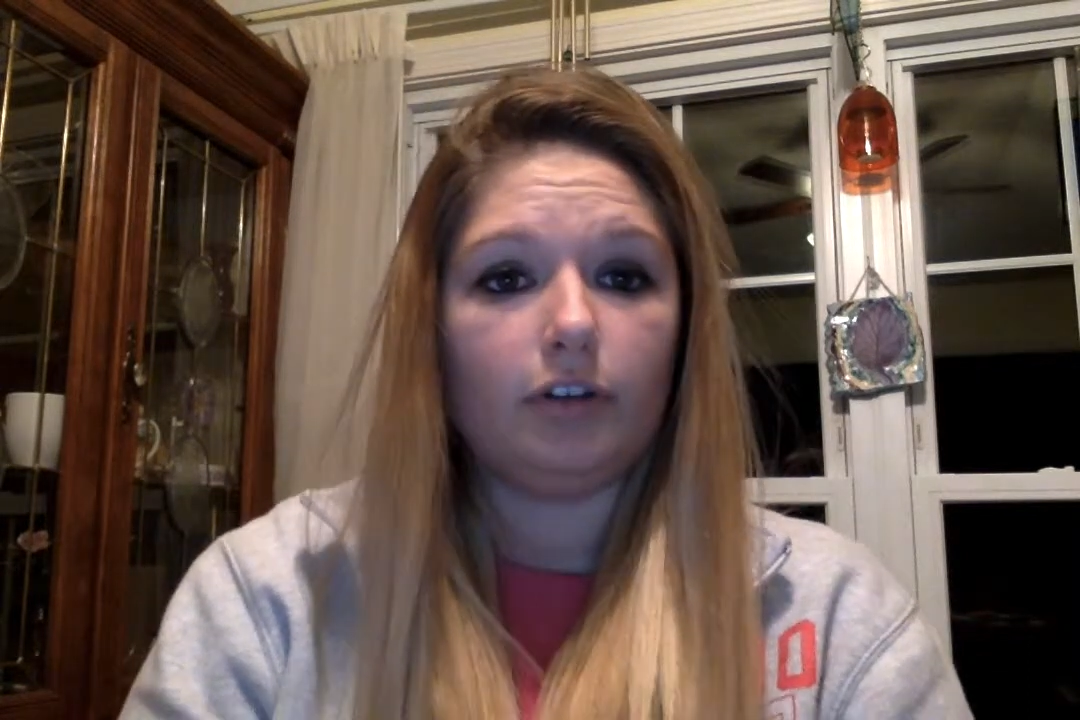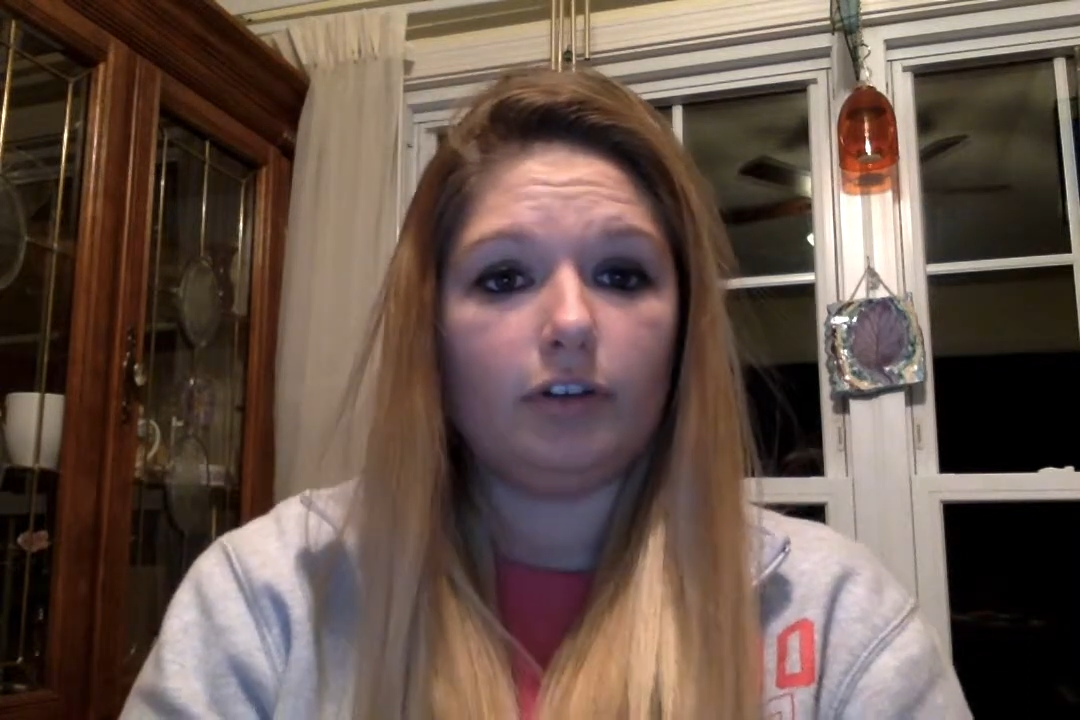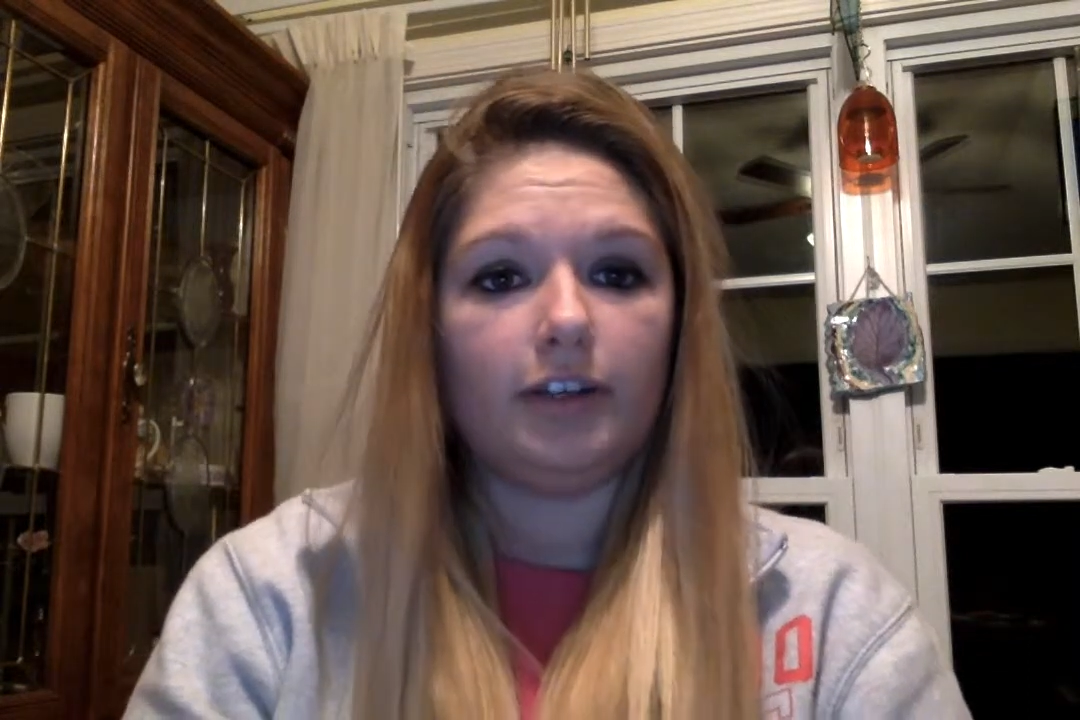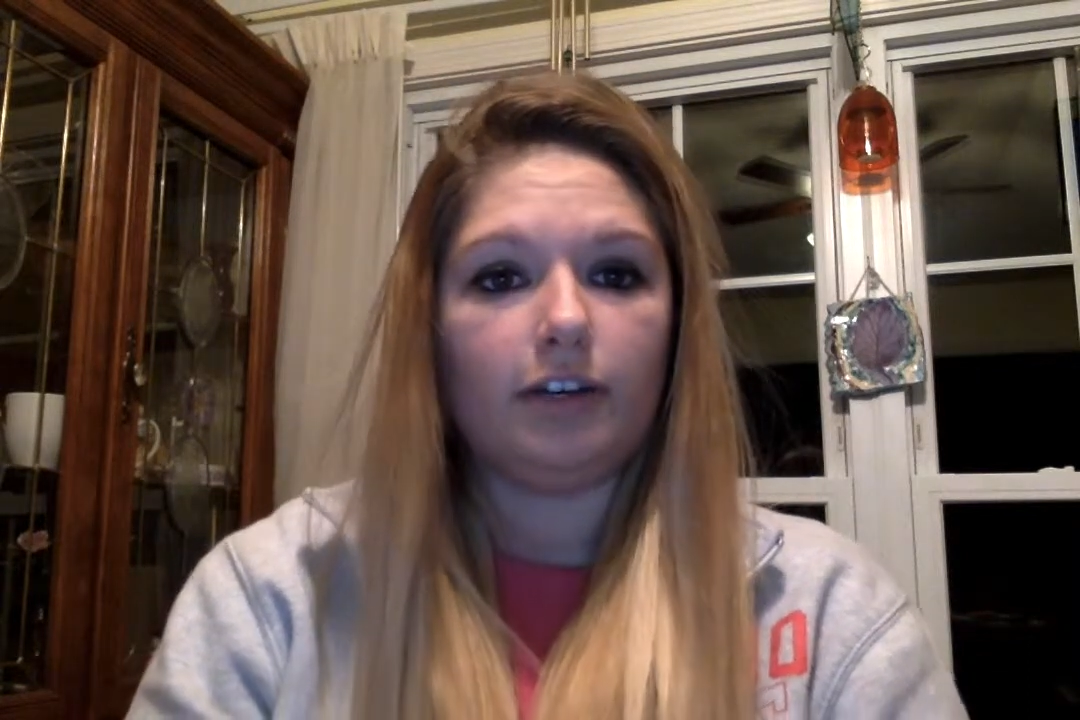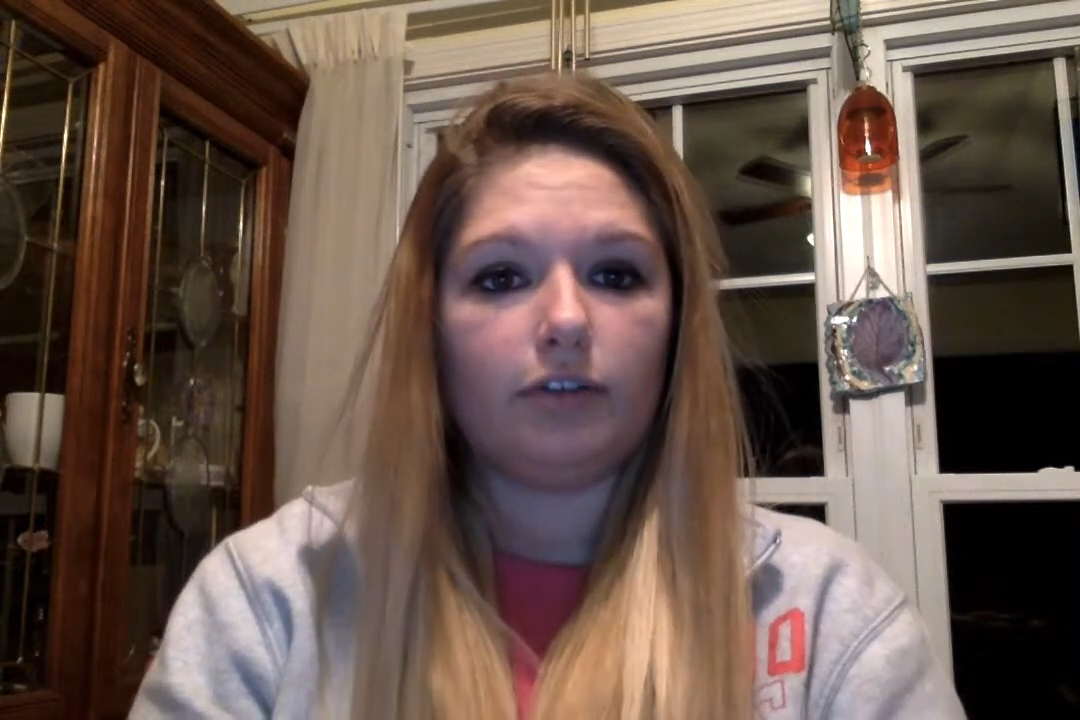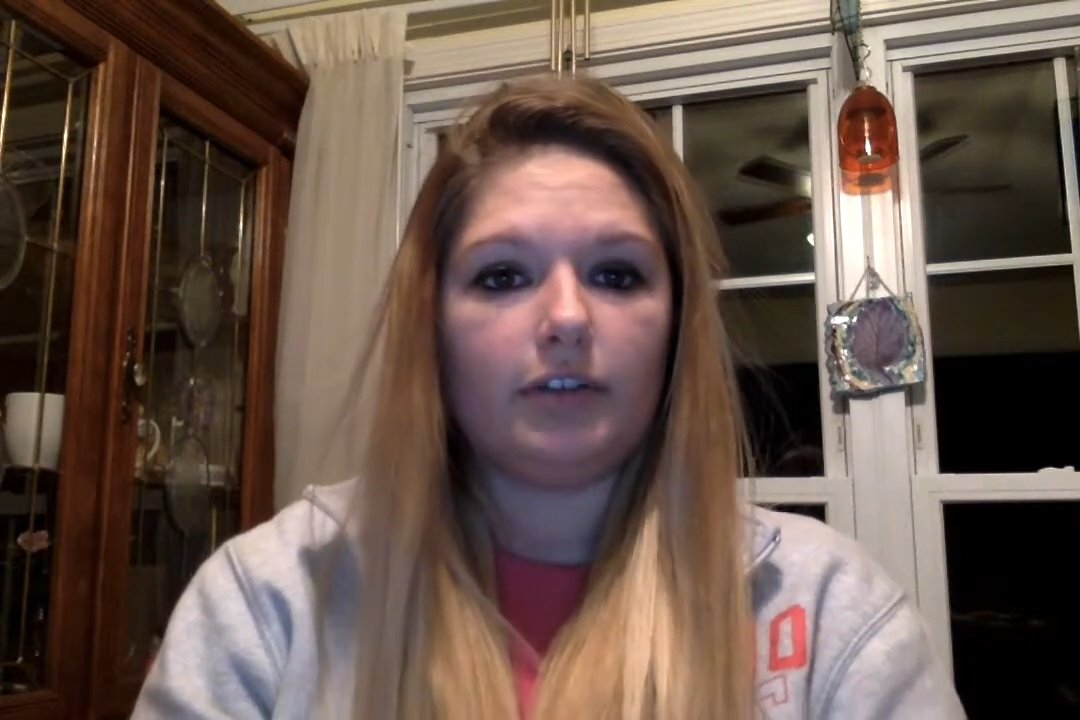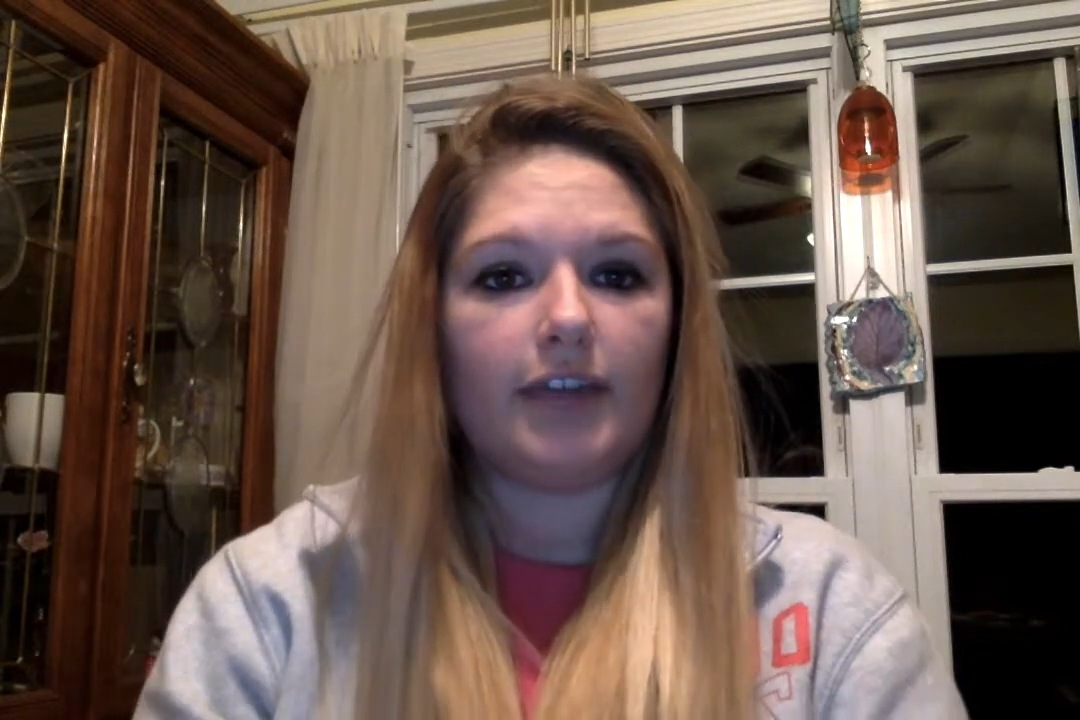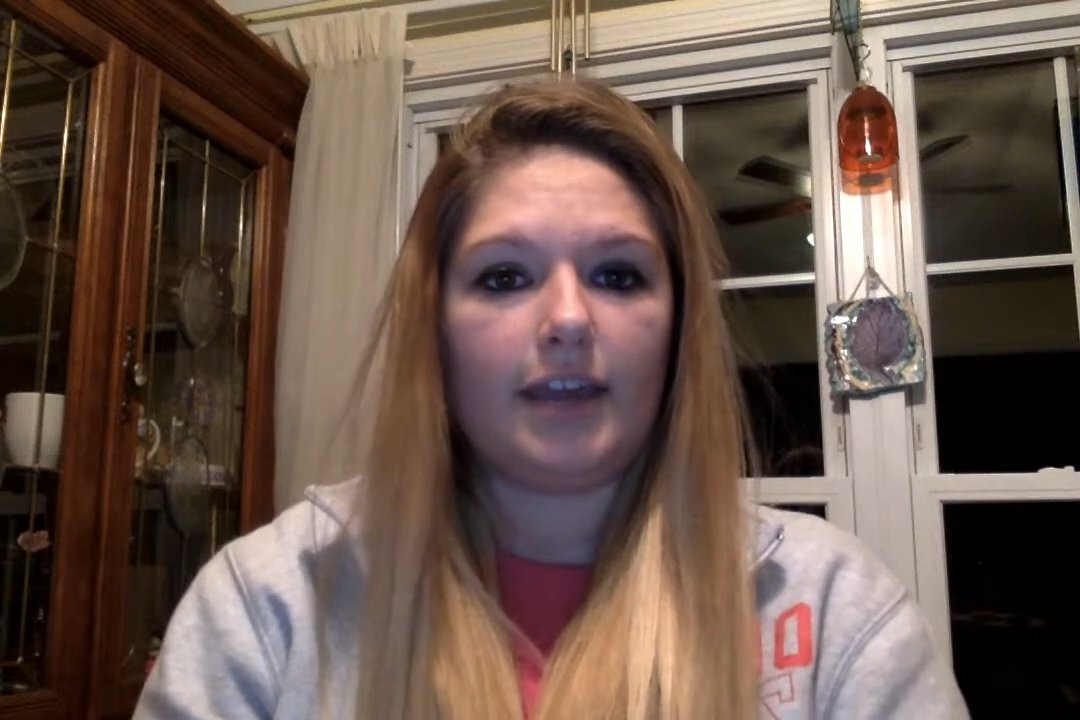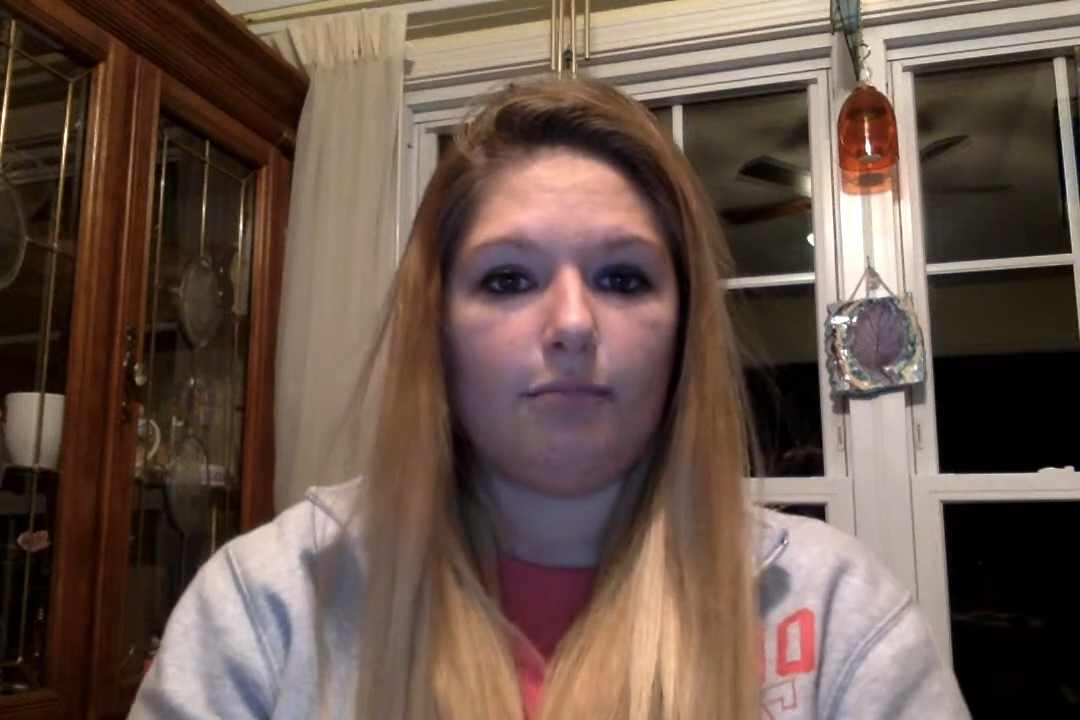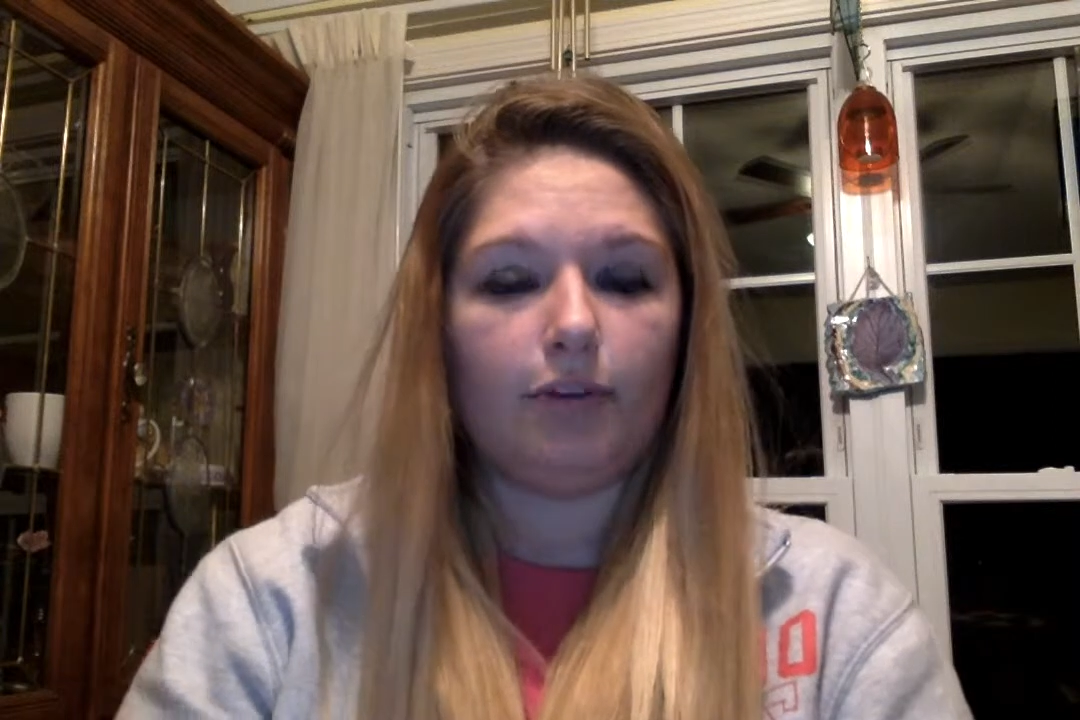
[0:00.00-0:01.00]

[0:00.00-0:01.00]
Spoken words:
political game